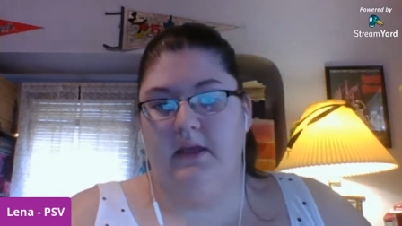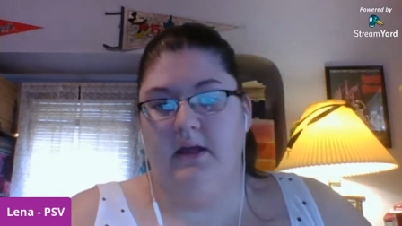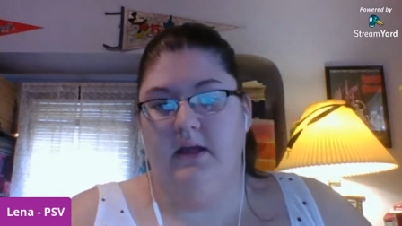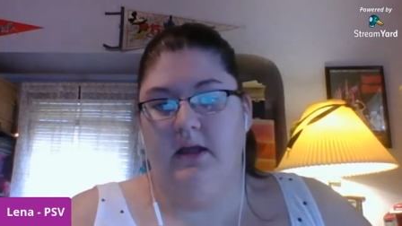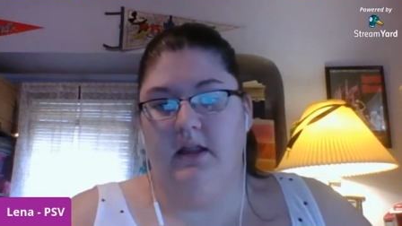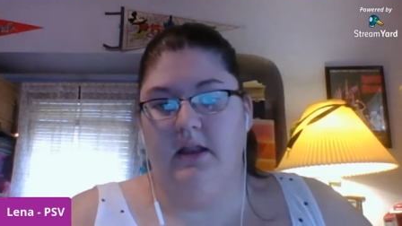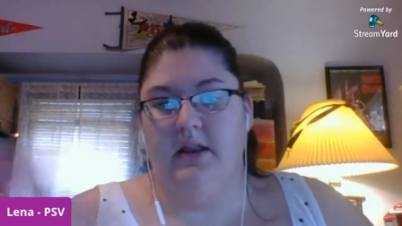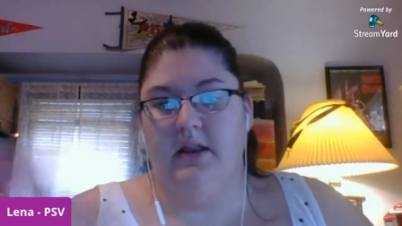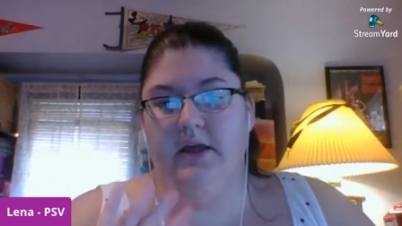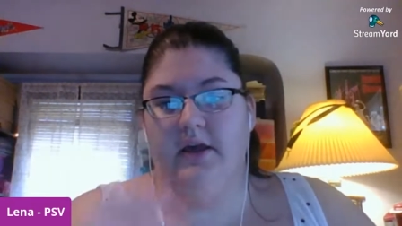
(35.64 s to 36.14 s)

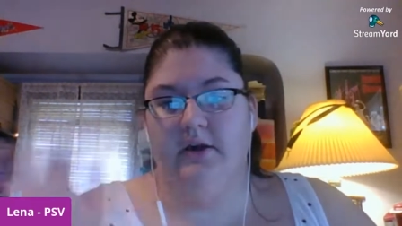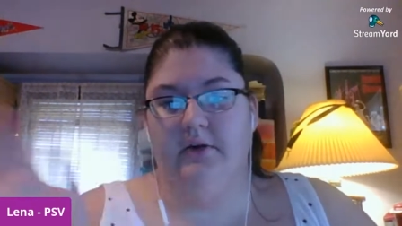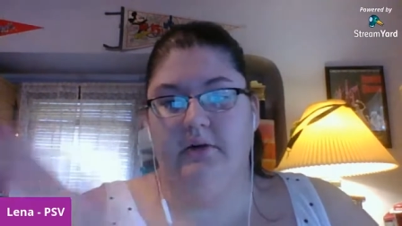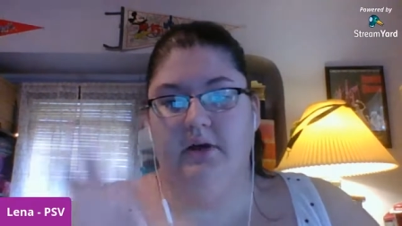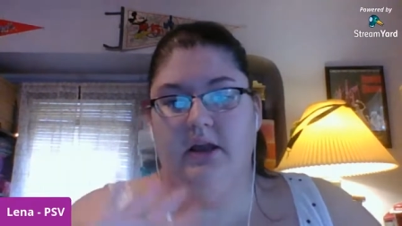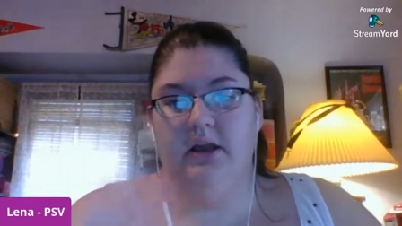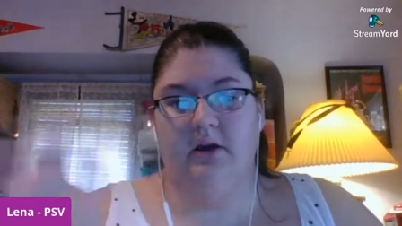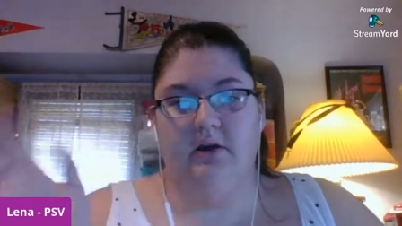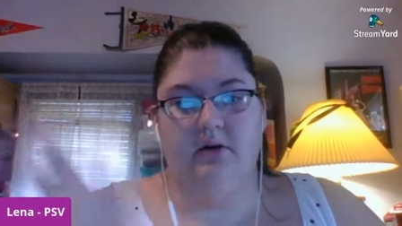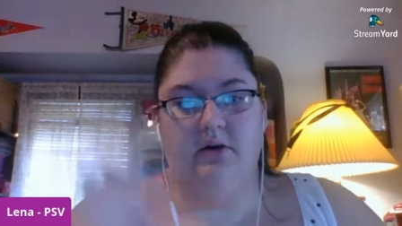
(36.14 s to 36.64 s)

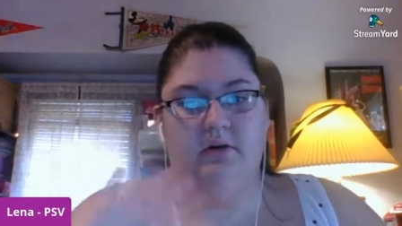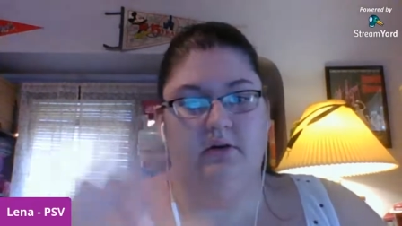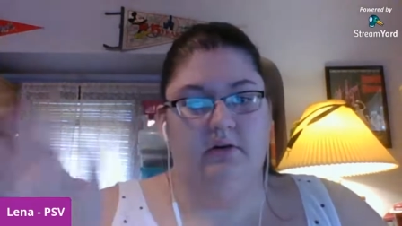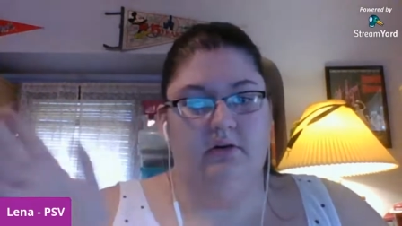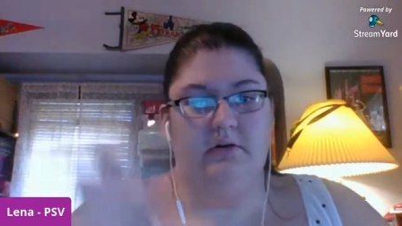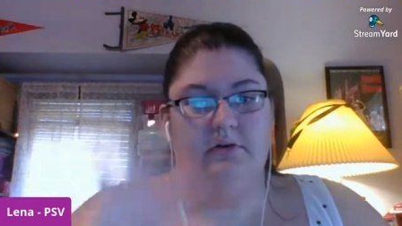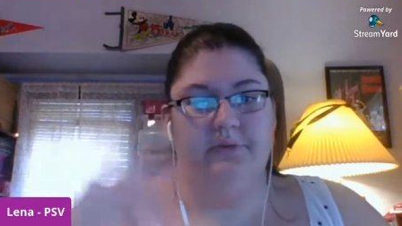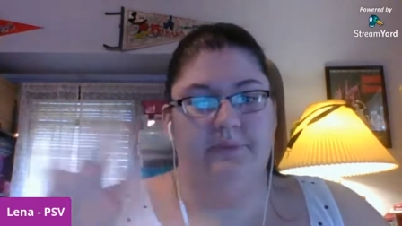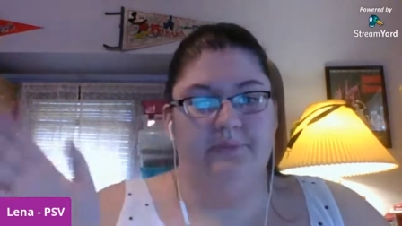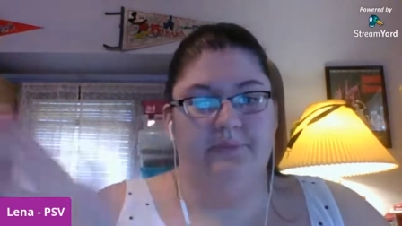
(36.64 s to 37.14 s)

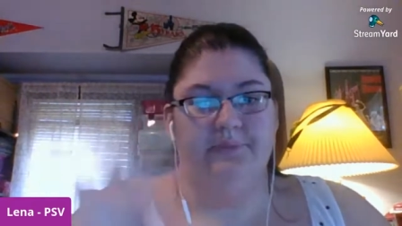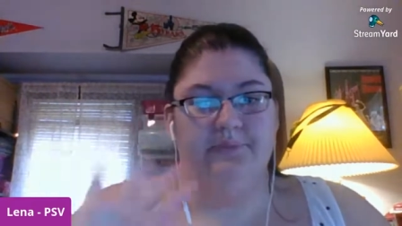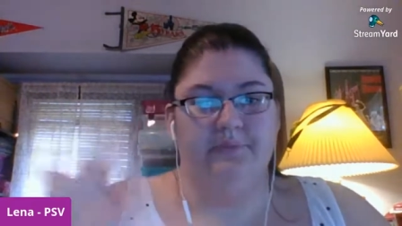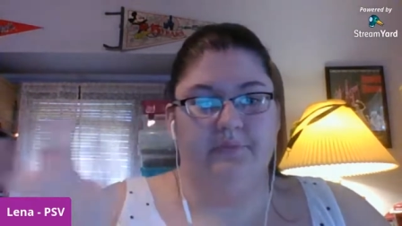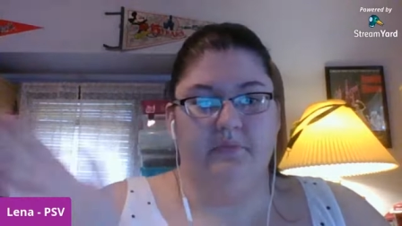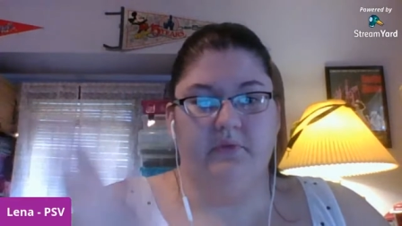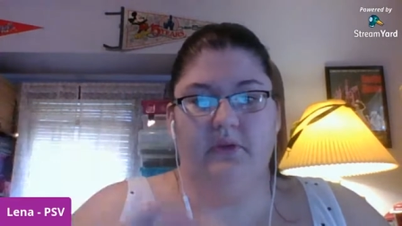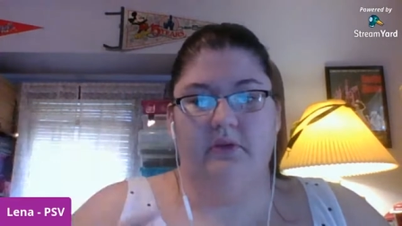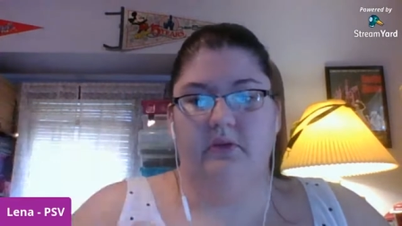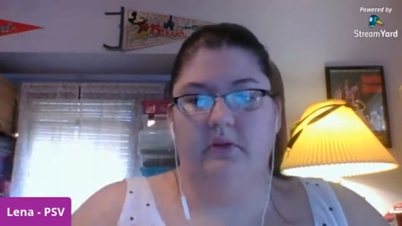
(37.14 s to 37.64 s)
hello.
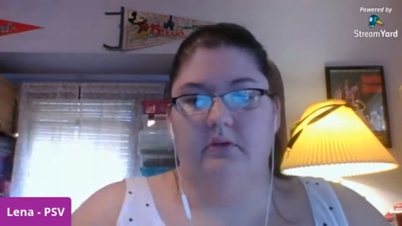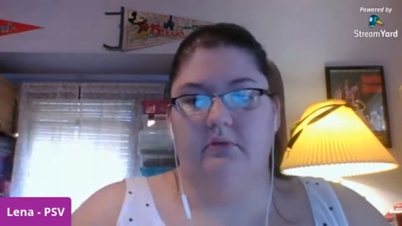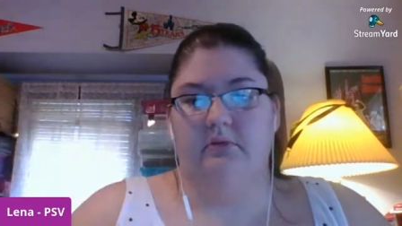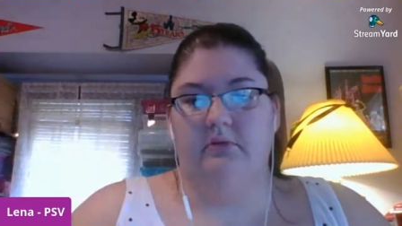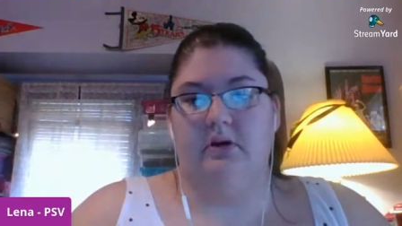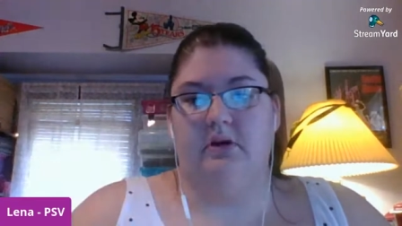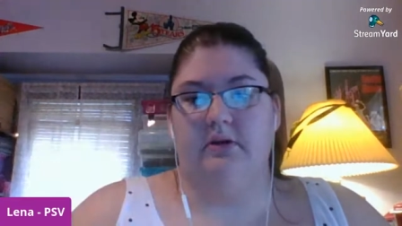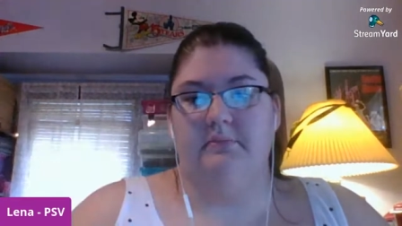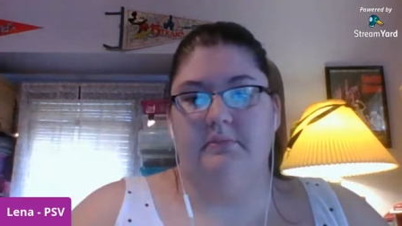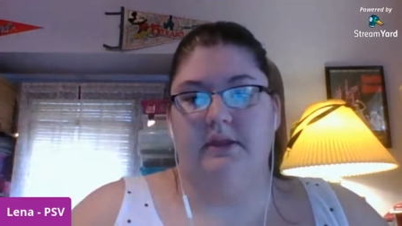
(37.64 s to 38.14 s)

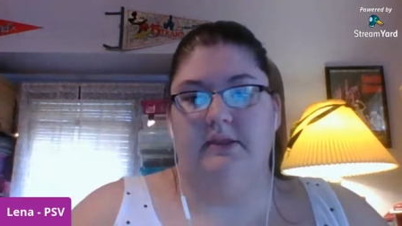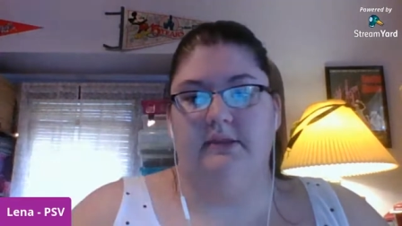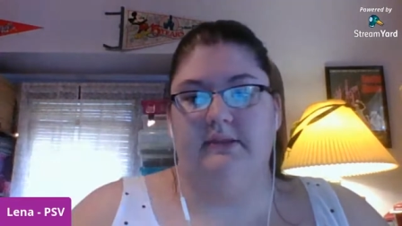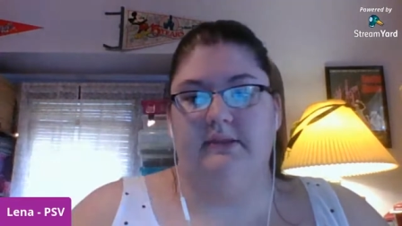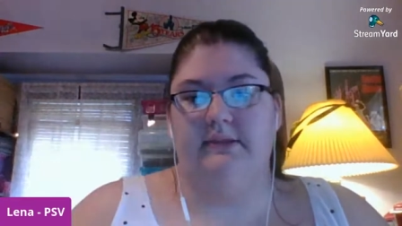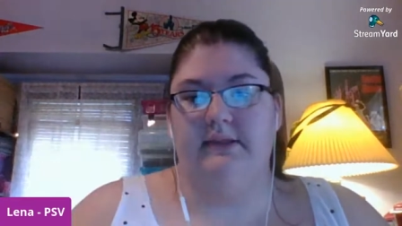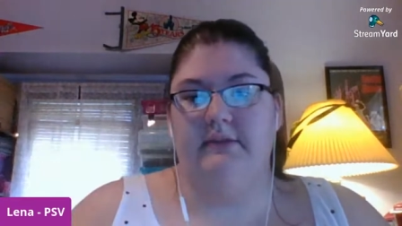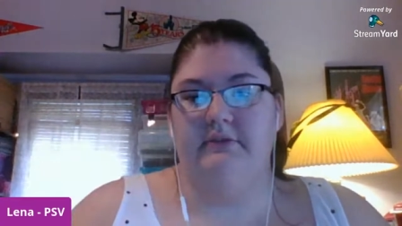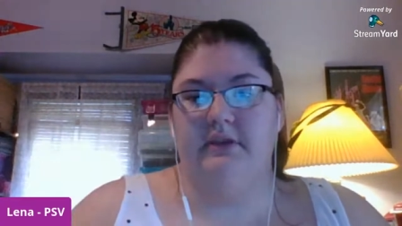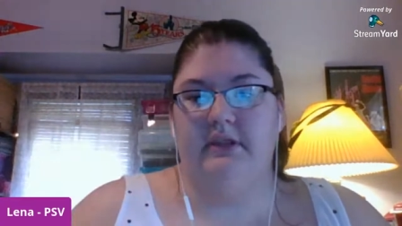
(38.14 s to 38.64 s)
Welcome in
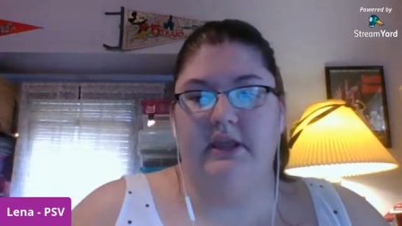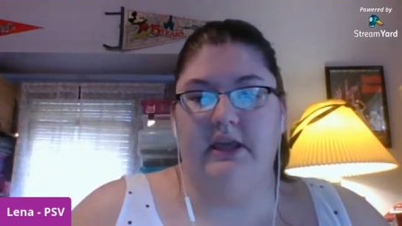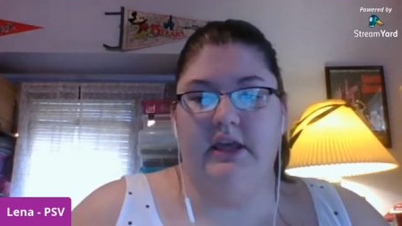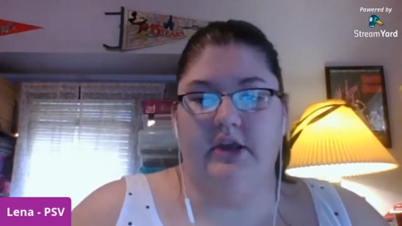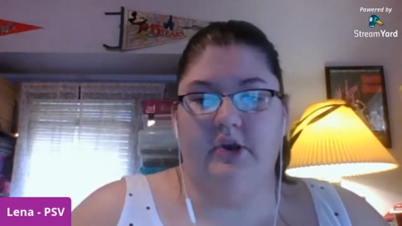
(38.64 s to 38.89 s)
Stevie Lee,